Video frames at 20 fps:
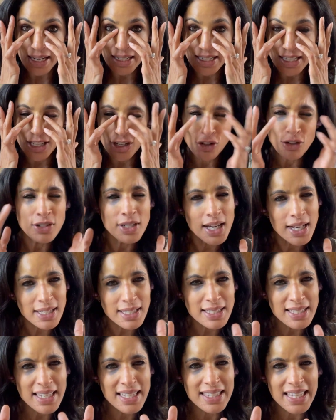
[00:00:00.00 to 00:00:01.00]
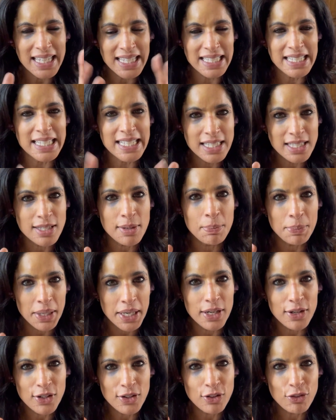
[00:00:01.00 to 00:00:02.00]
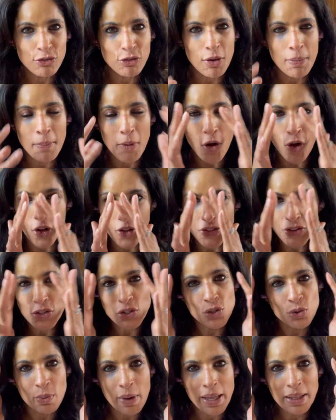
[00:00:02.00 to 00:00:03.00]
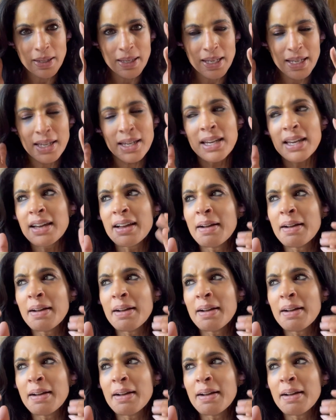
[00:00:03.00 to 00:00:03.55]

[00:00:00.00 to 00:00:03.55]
tear ducts had like disappeared from all the swelling.